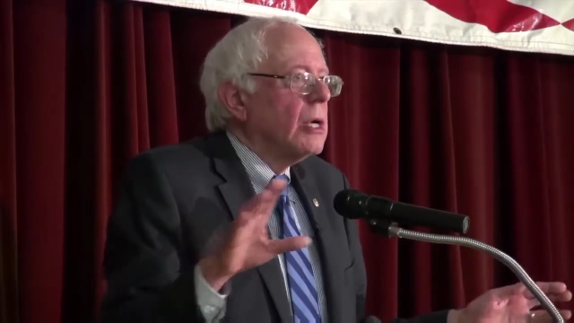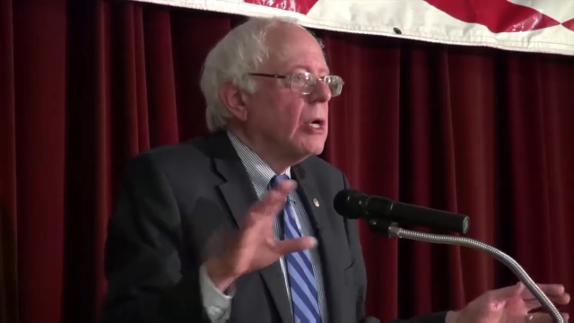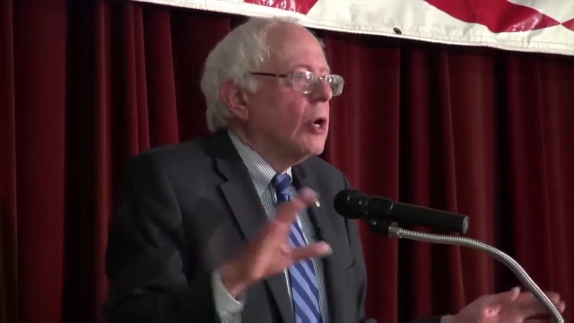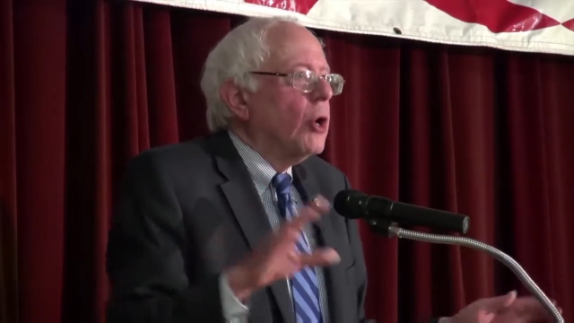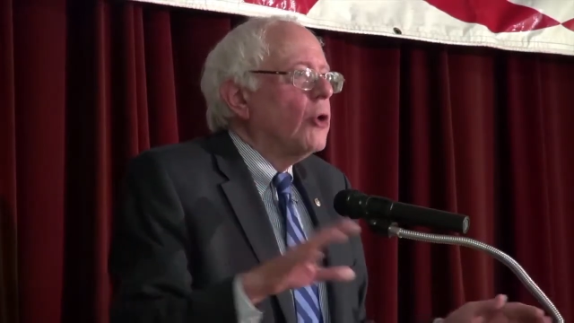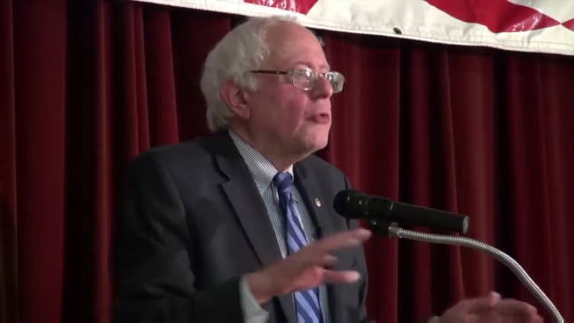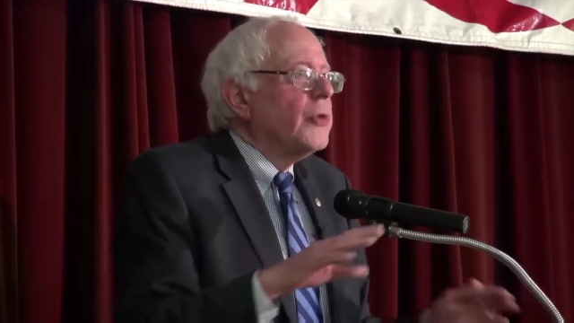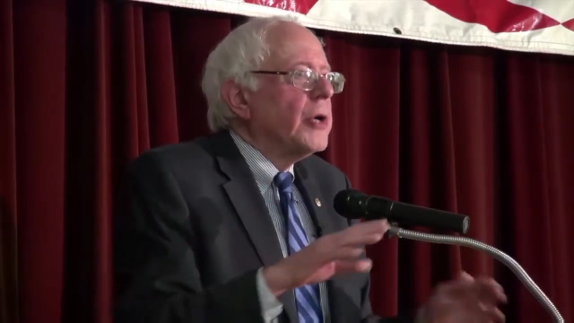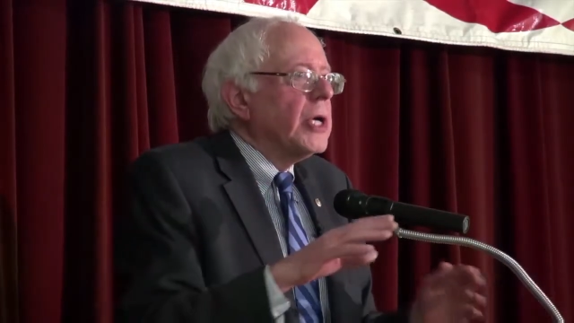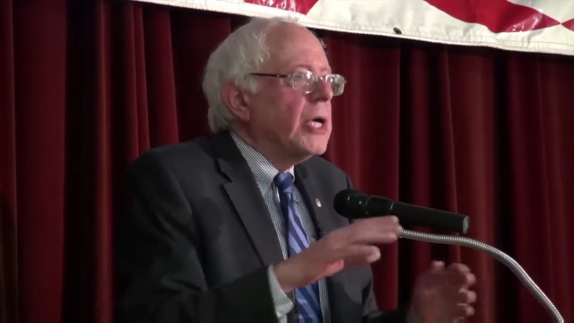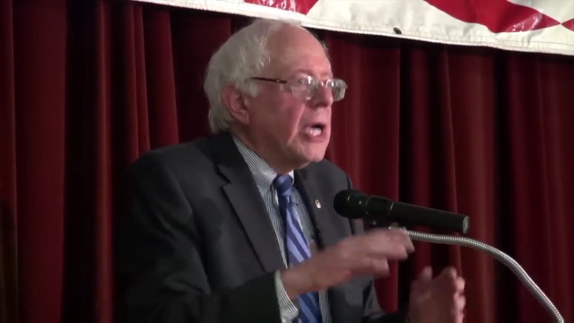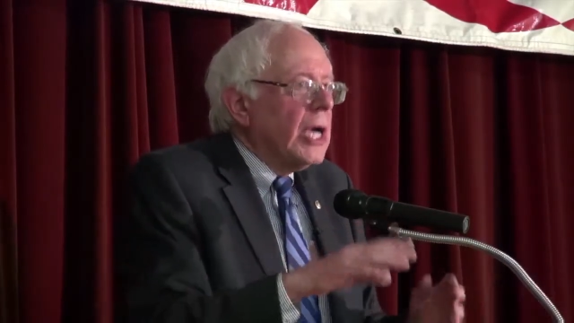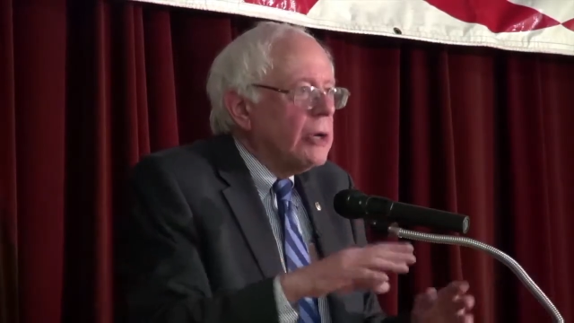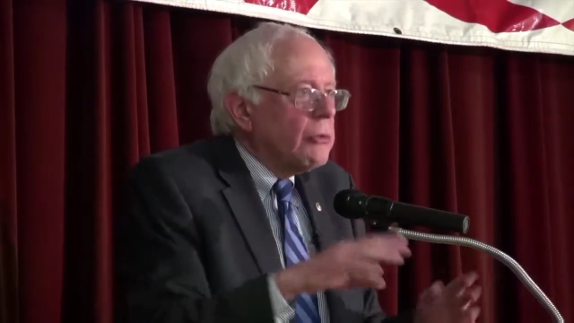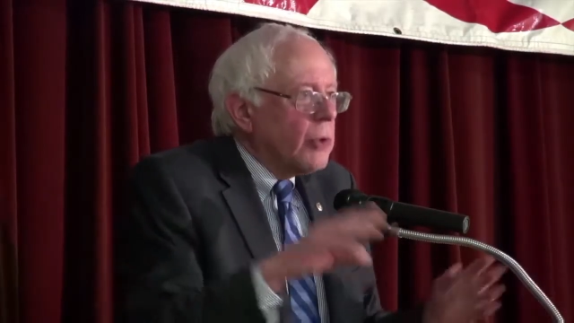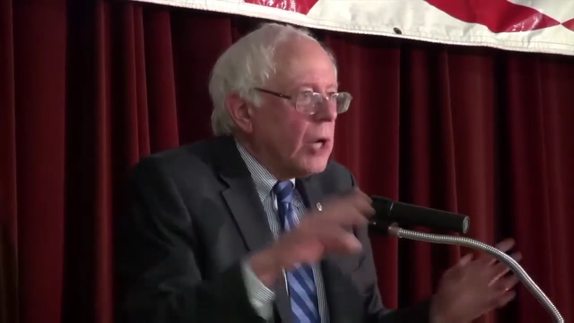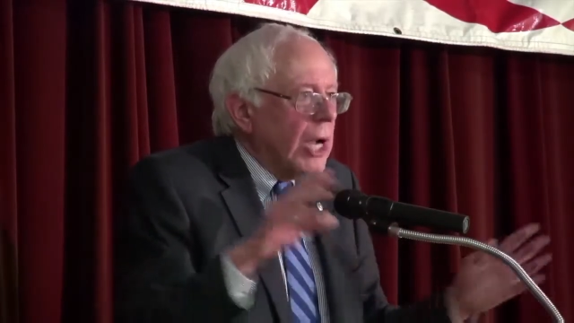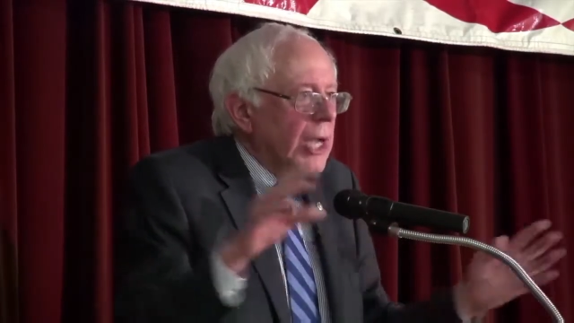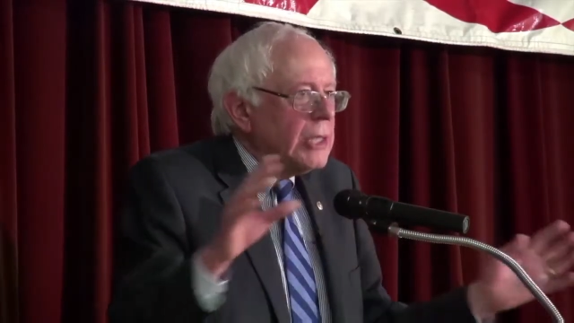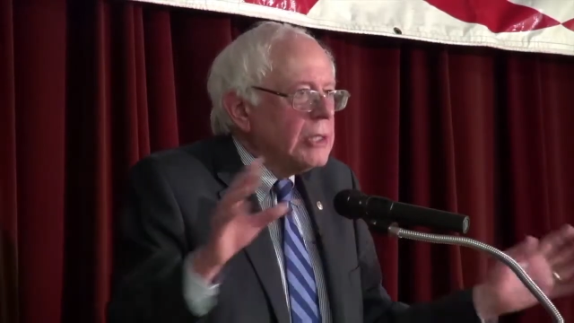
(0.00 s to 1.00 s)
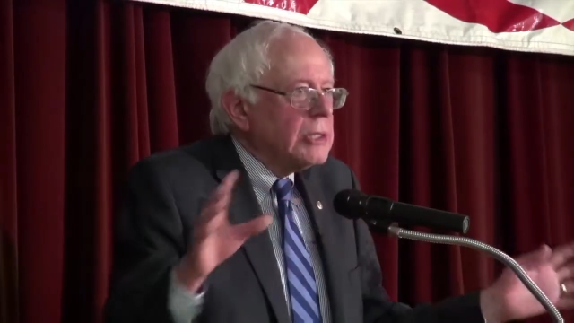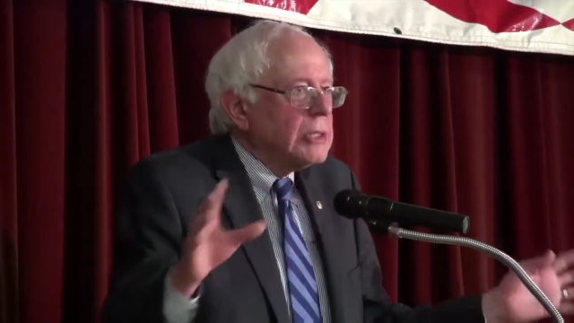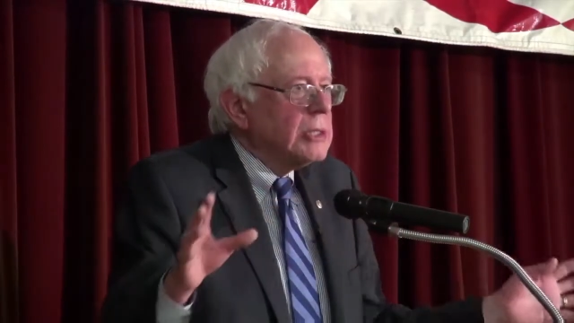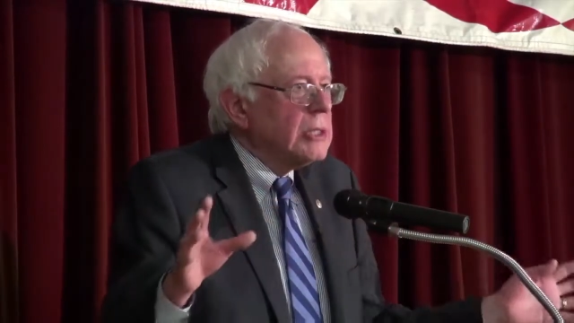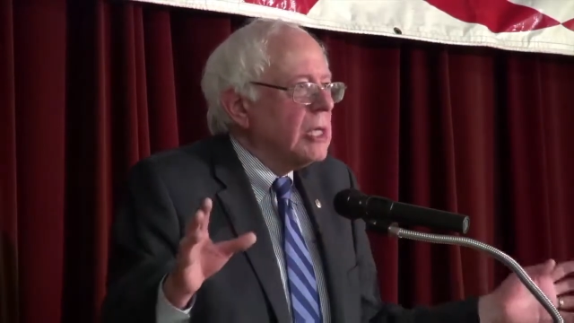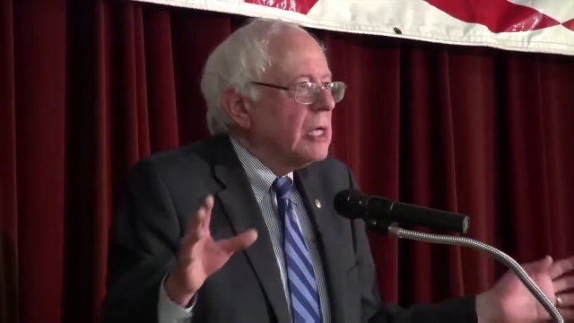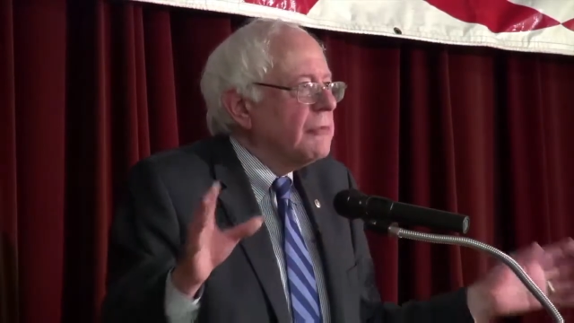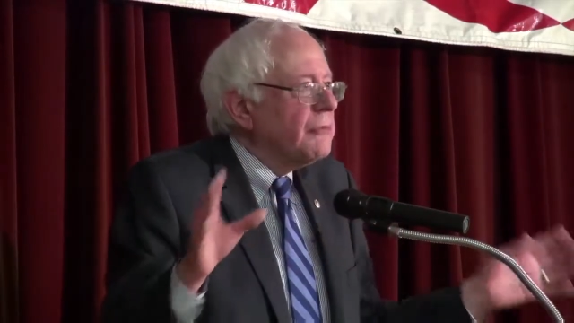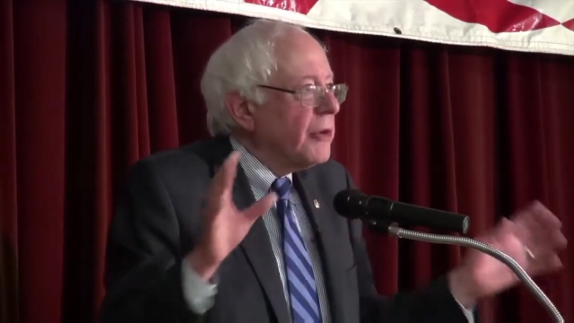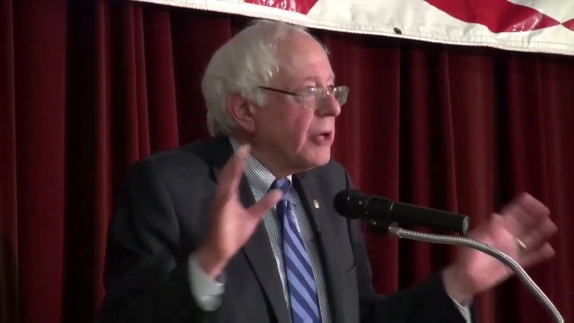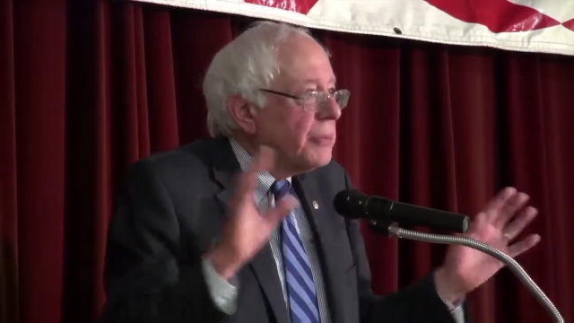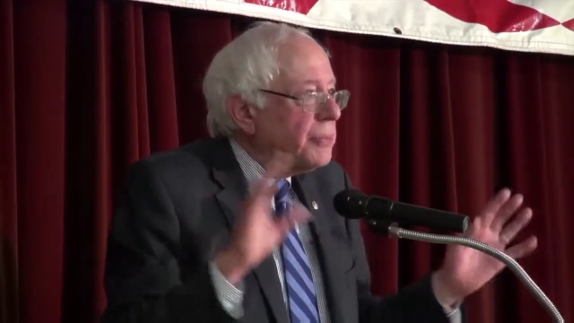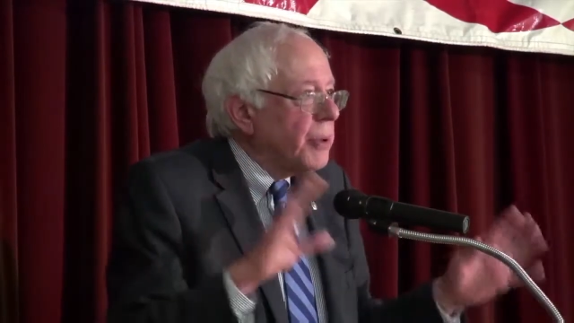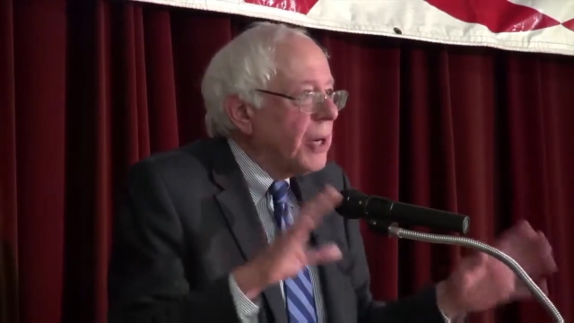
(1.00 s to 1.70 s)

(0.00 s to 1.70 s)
over gay rights, and I'm very